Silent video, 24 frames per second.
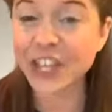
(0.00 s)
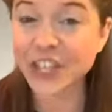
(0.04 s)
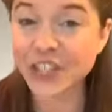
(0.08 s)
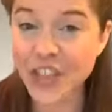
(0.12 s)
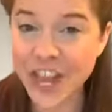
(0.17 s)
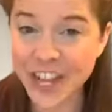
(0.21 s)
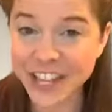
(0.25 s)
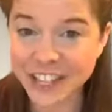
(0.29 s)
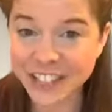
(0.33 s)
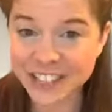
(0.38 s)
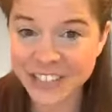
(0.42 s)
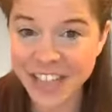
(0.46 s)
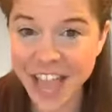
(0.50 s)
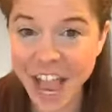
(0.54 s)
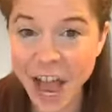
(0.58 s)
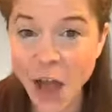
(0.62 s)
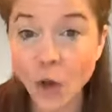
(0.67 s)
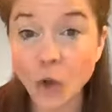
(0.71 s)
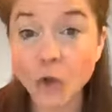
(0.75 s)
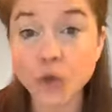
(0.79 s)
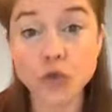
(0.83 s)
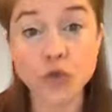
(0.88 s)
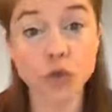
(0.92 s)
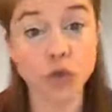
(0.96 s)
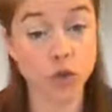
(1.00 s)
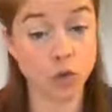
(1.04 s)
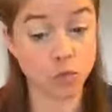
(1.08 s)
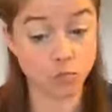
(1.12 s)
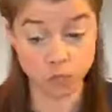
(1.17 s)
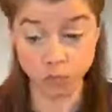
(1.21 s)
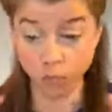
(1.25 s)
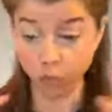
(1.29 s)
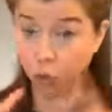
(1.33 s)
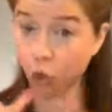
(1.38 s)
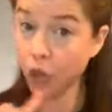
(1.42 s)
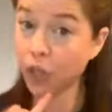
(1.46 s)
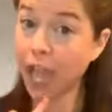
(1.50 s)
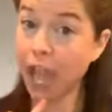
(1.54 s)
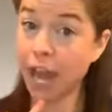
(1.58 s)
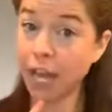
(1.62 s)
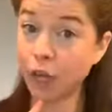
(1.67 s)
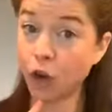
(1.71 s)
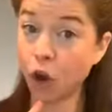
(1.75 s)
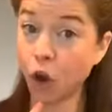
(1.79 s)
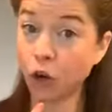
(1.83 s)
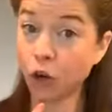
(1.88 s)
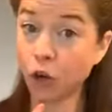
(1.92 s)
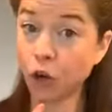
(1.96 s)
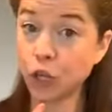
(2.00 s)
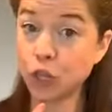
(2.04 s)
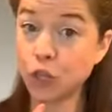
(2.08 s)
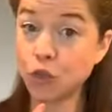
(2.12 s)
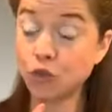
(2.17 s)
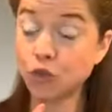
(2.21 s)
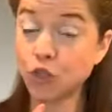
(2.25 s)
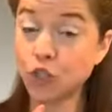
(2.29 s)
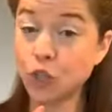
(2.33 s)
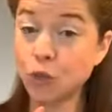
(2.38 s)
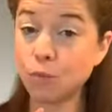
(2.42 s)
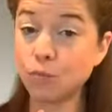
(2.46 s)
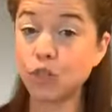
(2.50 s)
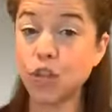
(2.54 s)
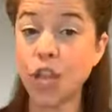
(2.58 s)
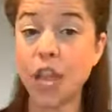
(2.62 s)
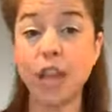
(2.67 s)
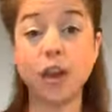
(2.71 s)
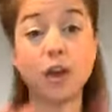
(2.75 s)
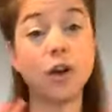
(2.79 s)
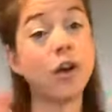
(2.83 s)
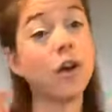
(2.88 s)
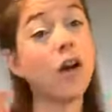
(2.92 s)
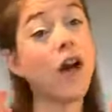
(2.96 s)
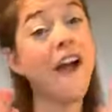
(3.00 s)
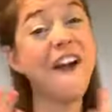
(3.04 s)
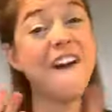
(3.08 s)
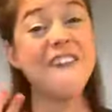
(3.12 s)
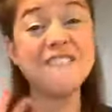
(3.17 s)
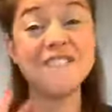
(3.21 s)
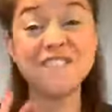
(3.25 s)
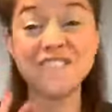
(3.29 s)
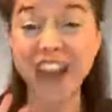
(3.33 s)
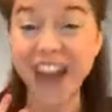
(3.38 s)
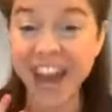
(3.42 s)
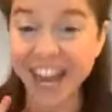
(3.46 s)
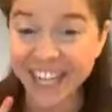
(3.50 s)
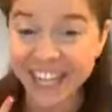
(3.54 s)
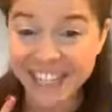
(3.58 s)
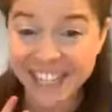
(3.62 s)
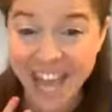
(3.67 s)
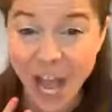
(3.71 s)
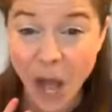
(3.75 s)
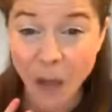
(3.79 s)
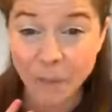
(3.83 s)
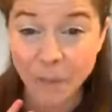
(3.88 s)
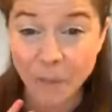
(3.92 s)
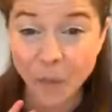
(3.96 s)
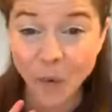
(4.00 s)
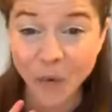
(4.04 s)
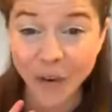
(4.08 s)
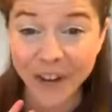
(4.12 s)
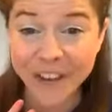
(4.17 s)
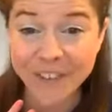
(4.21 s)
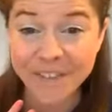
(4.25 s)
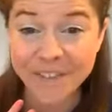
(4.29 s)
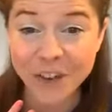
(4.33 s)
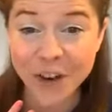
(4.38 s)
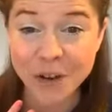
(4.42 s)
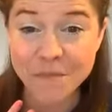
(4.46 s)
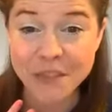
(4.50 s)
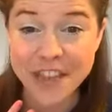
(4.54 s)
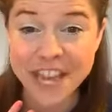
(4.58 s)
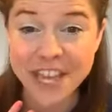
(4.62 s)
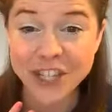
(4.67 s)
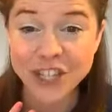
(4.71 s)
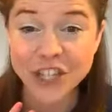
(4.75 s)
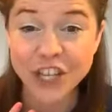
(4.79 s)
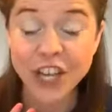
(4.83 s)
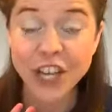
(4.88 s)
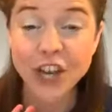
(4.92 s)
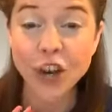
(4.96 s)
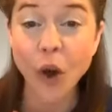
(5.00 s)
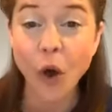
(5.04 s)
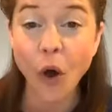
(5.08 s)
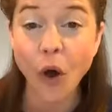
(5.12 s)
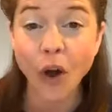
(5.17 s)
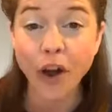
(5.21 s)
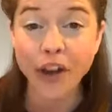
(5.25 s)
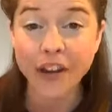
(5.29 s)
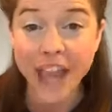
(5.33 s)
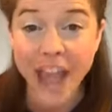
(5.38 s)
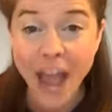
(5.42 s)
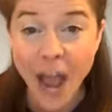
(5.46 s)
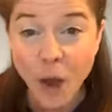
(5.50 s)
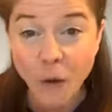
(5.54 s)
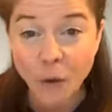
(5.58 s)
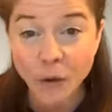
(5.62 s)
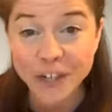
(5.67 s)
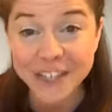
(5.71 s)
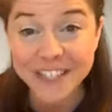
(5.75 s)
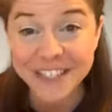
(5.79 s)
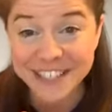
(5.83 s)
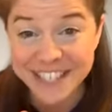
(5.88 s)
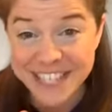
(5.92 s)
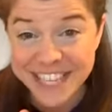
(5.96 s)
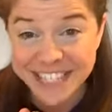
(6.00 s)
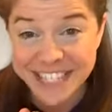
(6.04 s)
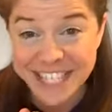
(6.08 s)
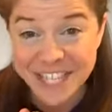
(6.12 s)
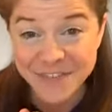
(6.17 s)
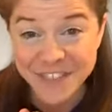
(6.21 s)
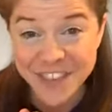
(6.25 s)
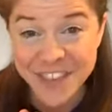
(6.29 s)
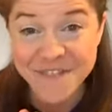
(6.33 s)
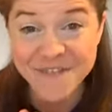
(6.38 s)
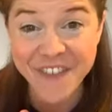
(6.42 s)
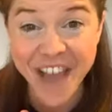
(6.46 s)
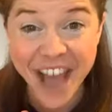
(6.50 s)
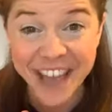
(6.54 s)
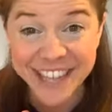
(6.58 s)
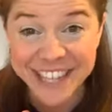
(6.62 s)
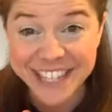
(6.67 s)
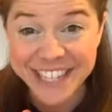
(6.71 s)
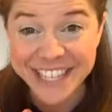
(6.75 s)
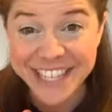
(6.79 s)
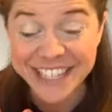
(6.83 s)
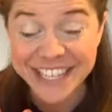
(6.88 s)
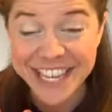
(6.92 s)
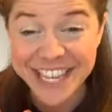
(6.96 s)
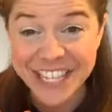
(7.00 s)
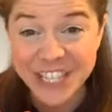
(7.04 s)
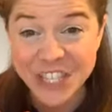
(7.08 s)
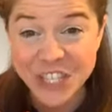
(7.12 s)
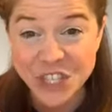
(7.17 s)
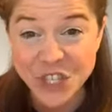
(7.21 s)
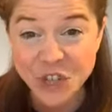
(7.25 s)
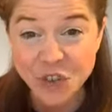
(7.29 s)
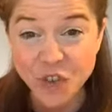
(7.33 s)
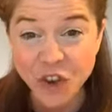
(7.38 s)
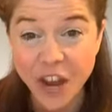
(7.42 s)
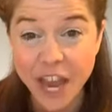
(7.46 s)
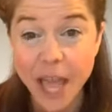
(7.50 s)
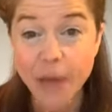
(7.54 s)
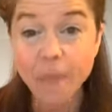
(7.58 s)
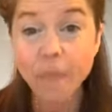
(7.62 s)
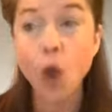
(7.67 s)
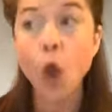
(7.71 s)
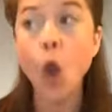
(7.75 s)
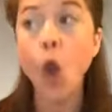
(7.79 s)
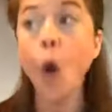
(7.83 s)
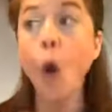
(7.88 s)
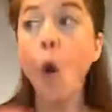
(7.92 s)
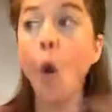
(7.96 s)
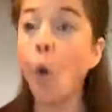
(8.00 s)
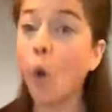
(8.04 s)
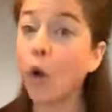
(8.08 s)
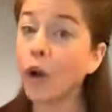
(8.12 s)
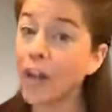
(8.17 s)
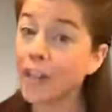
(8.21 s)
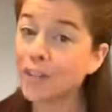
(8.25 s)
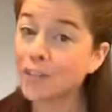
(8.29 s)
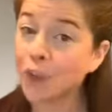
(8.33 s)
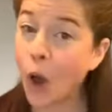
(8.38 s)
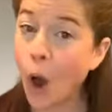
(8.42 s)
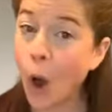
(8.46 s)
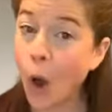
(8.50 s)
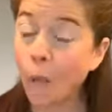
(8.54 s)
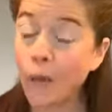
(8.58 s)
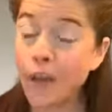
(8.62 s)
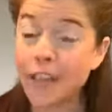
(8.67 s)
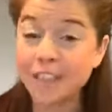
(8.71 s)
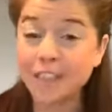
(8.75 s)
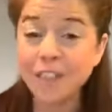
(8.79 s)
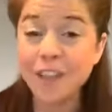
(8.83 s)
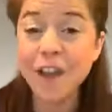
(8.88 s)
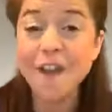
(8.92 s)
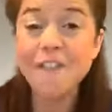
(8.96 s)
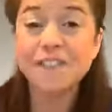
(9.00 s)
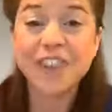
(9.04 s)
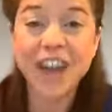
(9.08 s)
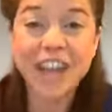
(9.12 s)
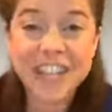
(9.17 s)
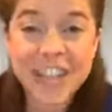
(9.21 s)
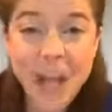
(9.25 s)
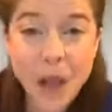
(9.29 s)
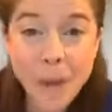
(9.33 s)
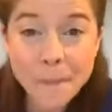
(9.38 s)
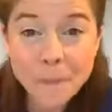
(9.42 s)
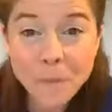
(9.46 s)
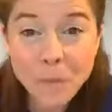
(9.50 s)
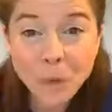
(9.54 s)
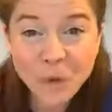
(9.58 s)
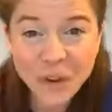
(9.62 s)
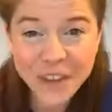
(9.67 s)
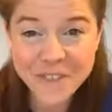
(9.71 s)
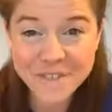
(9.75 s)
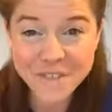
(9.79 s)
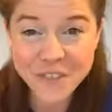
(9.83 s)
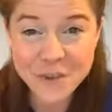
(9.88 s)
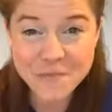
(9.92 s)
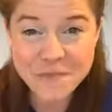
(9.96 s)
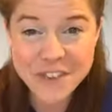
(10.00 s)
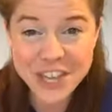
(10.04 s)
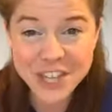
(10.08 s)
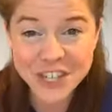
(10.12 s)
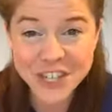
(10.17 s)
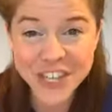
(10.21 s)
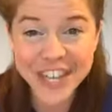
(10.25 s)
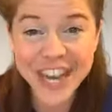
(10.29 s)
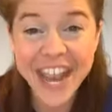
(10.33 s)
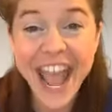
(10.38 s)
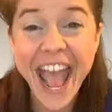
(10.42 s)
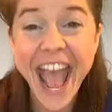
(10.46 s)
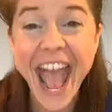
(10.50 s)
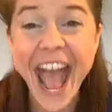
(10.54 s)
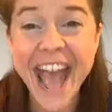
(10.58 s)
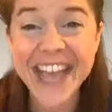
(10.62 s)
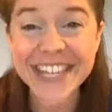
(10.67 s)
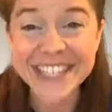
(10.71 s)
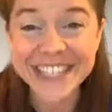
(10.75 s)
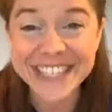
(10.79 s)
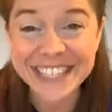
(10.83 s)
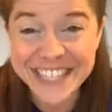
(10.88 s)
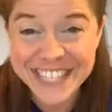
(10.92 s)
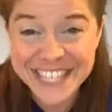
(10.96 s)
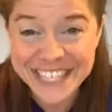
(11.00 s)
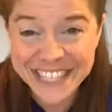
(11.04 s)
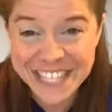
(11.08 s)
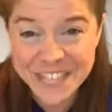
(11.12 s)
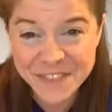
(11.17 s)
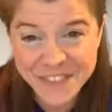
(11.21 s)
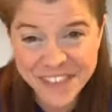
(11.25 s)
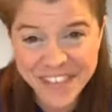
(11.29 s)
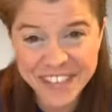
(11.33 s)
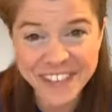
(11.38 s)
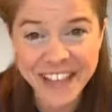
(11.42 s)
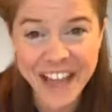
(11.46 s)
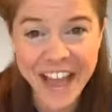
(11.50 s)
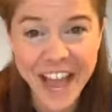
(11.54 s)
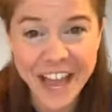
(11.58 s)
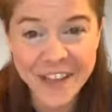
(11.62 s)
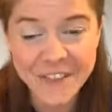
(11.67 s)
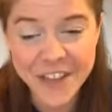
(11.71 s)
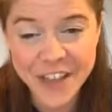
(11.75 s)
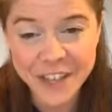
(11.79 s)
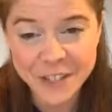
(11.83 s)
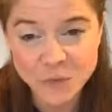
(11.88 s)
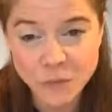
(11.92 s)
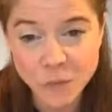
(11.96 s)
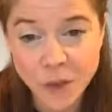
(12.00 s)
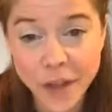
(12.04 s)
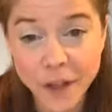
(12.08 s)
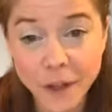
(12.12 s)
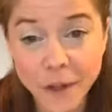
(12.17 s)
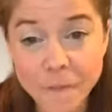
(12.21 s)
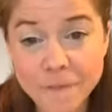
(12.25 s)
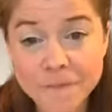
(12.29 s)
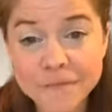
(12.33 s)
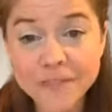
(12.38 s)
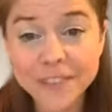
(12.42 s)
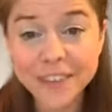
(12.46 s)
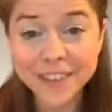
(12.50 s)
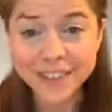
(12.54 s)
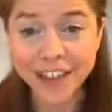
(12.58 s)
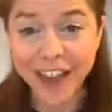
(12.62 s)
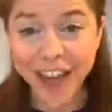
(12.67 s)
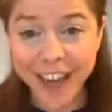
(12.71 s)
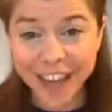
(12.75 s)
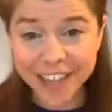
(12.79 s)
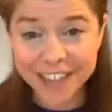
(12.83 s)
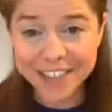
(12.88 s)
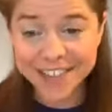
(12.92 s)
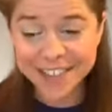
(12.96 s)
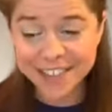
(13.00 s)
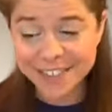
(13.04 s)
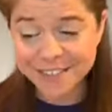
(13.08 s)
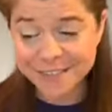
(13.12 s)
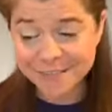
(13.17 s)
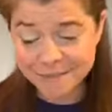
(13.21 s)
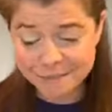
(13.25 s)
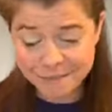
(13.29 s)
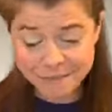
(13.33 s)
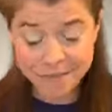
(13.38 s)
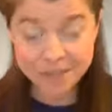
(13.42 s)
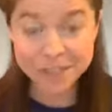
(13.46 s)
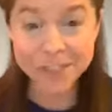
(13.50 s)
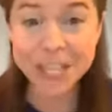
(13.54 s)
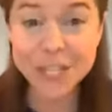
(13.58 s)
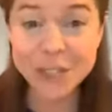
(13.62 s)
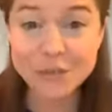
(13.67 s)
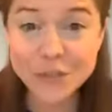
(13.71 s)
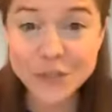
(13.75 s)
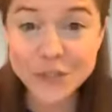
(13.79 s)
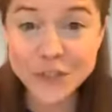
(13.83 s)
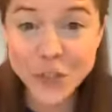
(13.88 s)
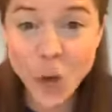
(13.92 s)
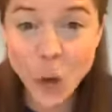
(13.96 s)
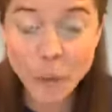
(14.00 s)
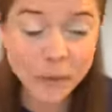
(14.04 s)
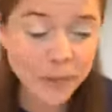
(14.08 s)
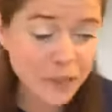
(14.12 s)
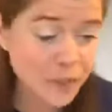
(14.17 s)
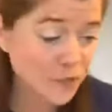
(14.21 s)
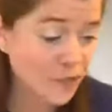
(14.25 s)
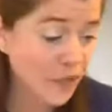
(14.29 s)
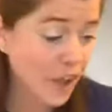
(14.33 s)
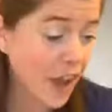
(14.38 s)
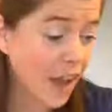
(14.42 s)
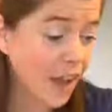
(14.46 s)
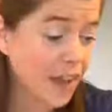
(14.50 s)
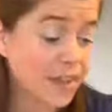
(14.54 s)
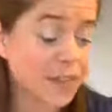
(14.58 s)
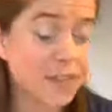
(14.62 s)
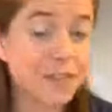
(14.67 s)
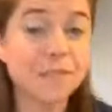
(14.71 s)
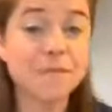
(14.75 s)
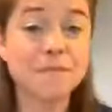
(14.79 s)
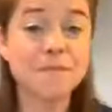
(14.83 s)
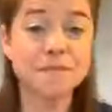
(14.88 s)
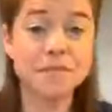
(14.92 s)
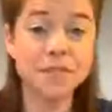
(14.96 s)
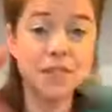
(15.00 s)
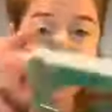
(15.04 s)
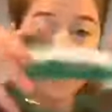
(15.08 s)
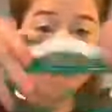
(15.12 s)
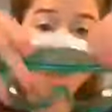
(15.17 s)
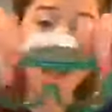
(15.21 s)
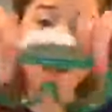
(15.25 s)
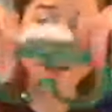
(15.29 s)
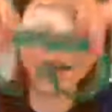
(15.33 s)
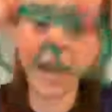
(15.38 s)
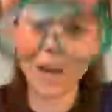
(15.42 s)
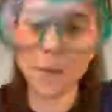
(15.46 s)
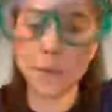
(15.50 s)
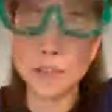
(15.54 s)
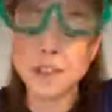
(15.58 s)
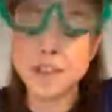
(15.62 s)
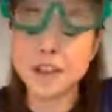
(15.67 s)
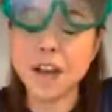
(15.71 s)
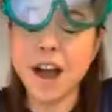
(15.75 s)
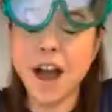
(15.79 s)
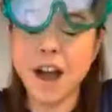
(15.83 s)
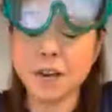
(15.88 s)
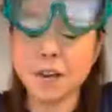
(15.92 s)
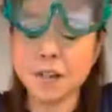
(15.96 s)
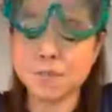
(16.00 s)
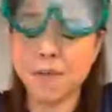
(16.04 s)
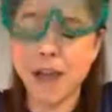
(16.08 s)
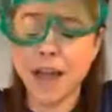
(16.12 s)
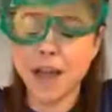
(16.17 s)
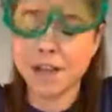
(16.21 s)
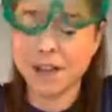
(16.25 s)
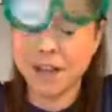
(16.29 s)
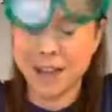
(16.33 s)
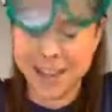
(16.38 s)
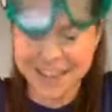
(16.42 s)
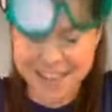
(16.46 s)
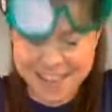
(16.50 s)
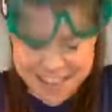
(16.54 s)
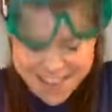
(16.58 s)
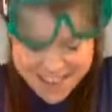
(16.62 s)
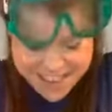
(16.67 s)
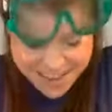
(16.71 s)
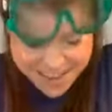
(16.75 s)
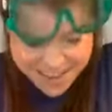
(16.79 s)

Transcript: Check us out. You can look at it on our YouTube channel, find out more information on our CCV Valley Kids Instagram, or as always, find out more information at CCV Live as well. Guys, this was so much fun. Now I got to put the goggles back on